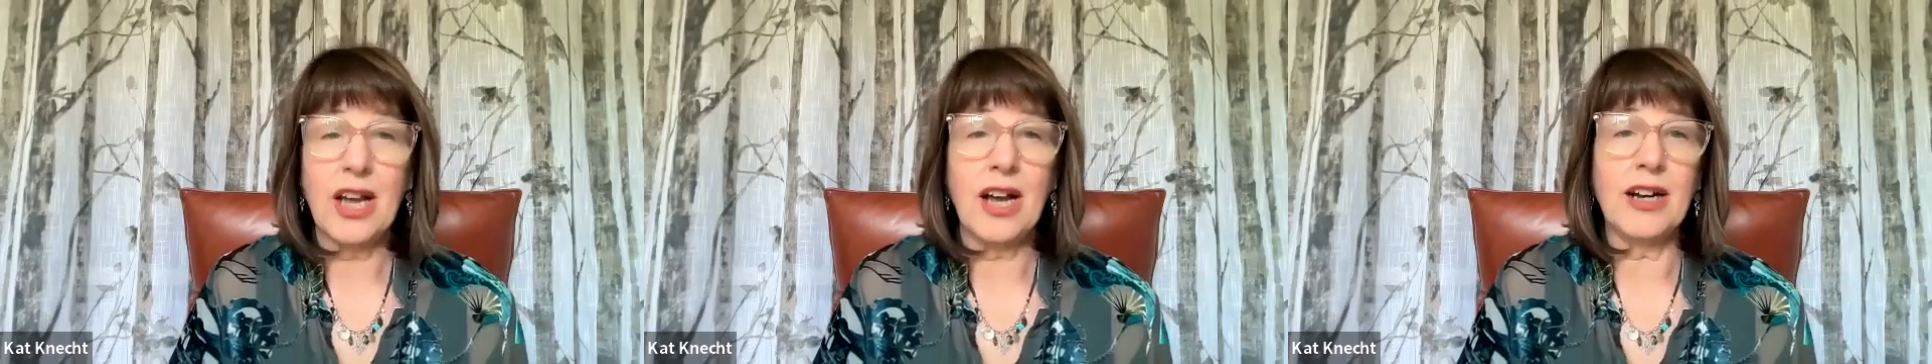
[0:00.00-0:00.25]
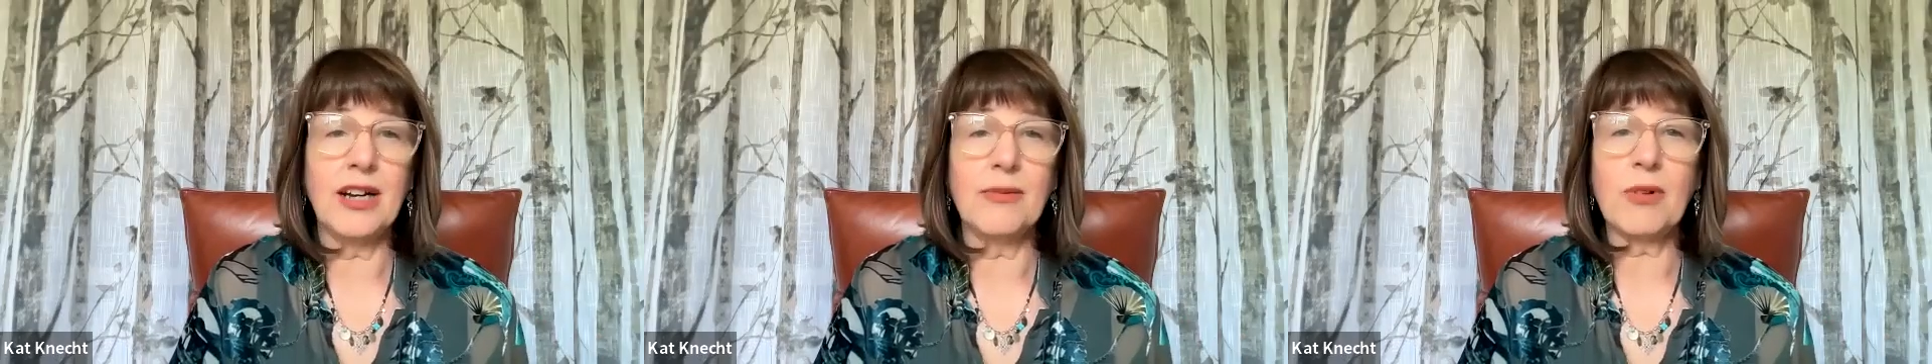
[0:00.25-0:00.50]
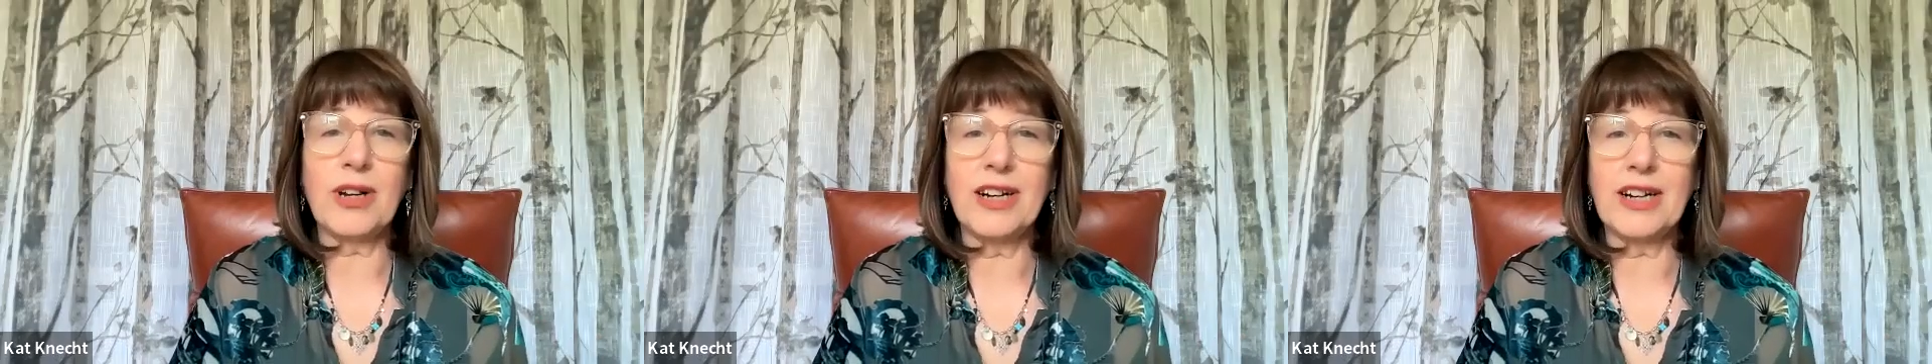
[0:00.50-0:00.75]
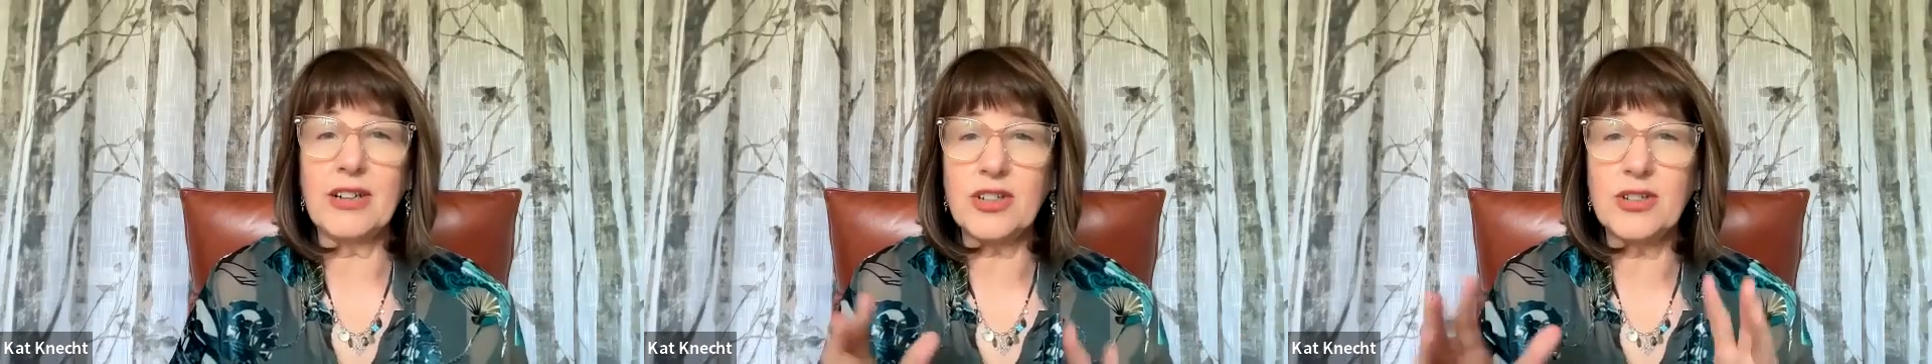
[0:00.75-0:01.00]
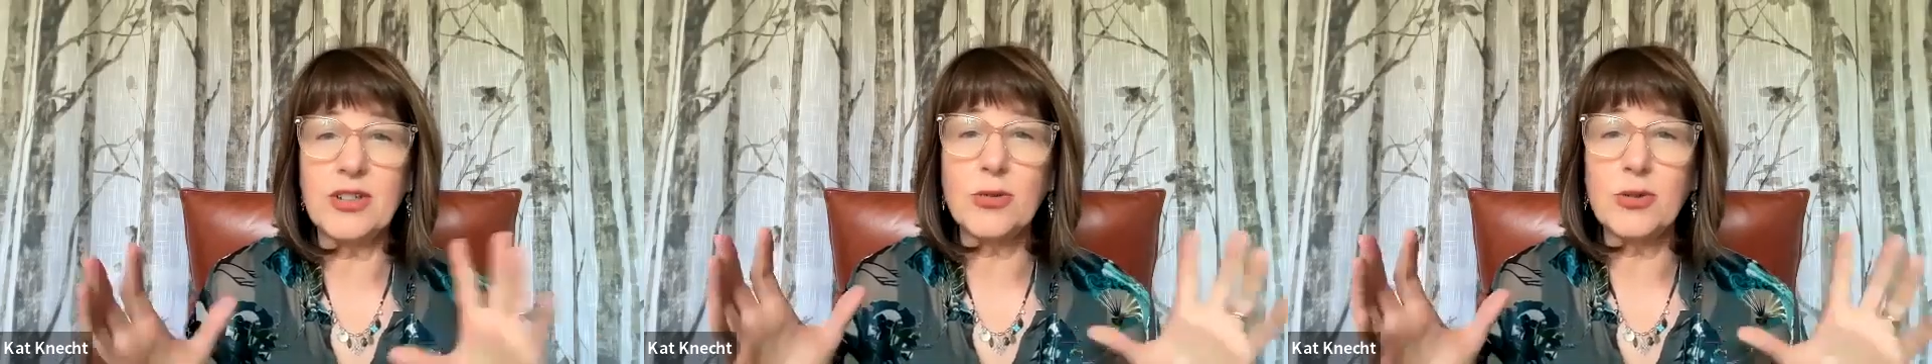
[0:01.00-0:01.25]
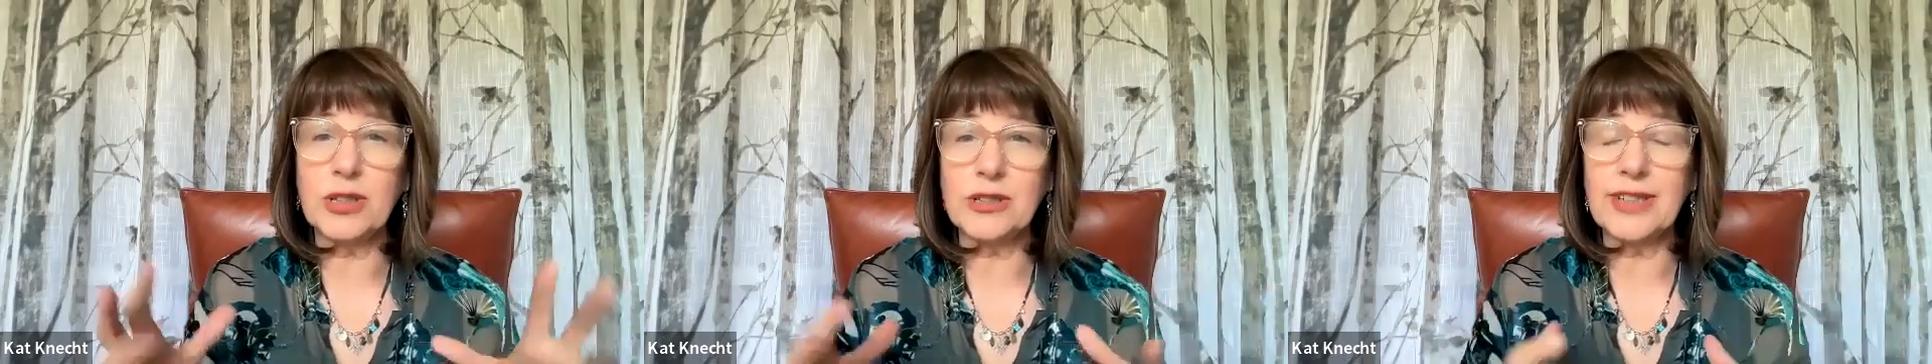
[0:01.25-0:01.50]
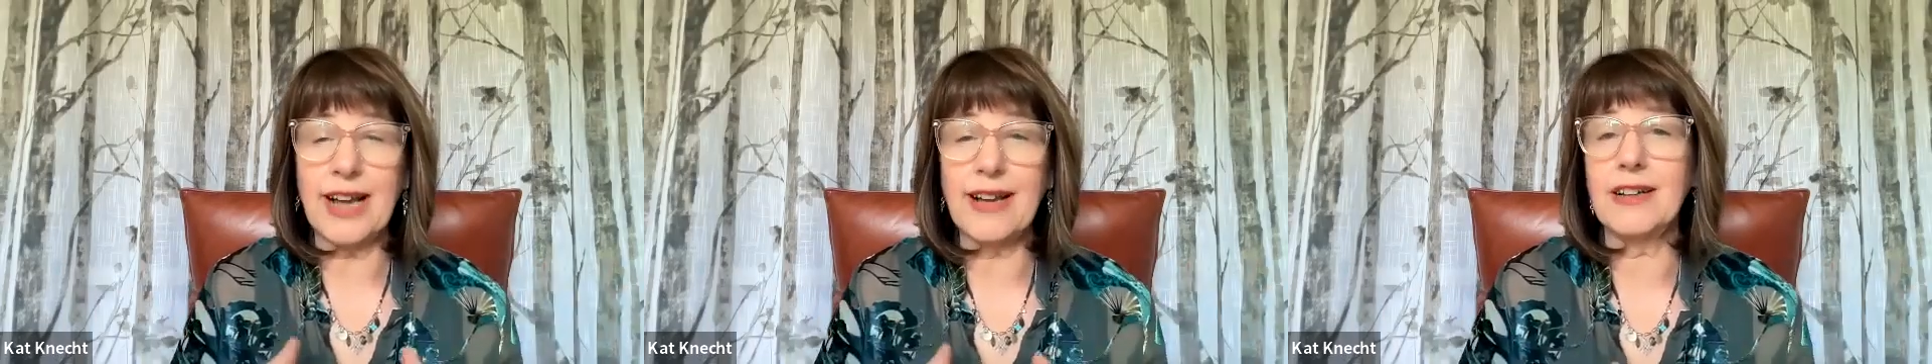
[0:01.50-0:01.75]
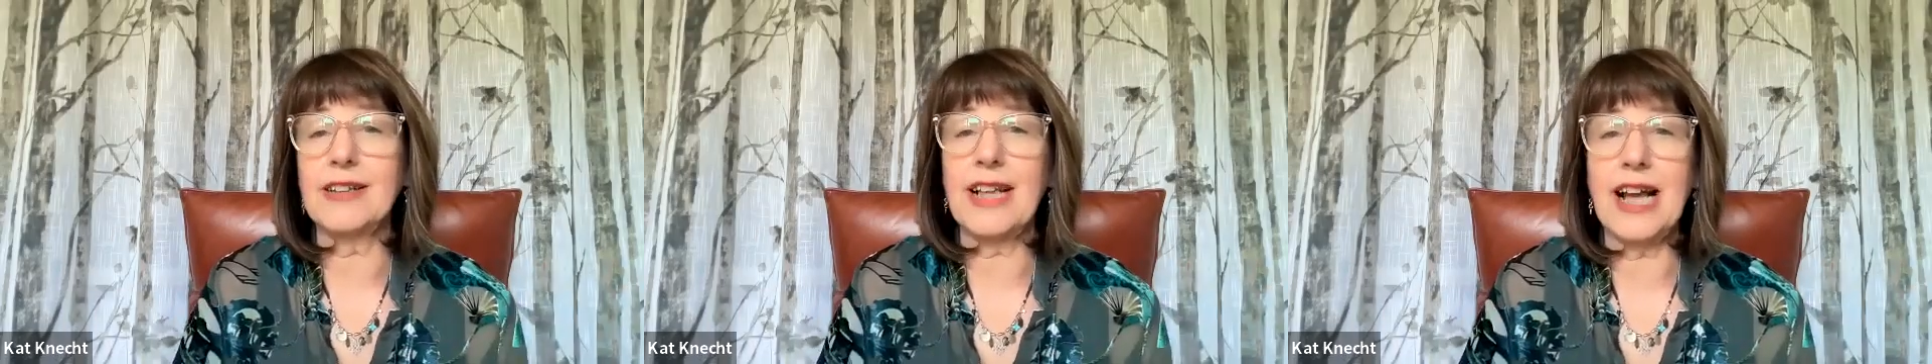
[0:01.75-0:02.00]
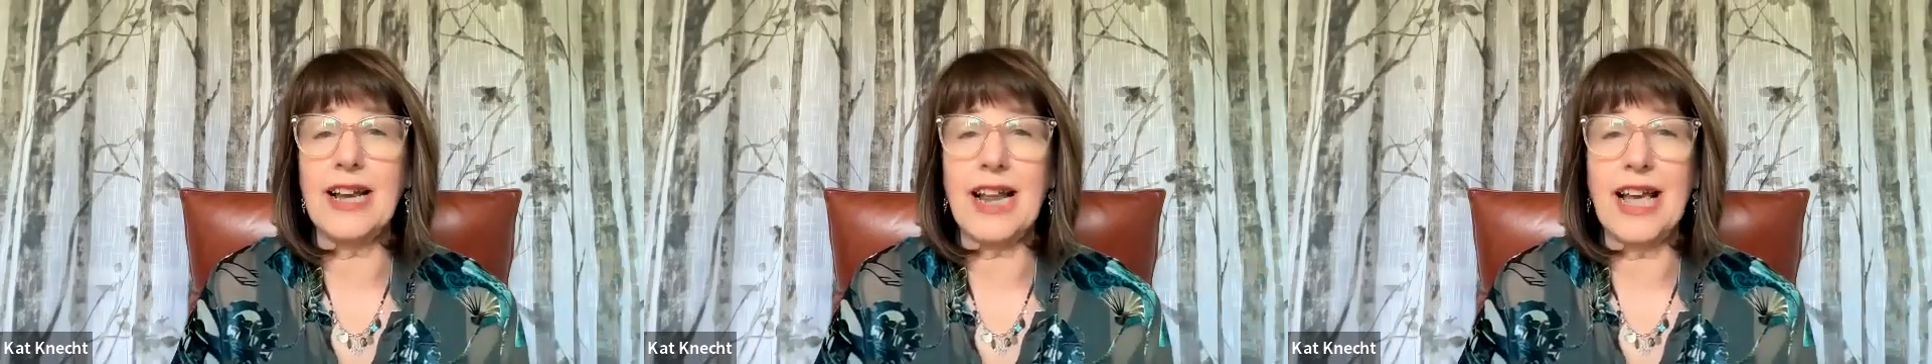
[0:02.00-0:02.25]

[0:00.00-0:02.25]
We're going to drill down on that.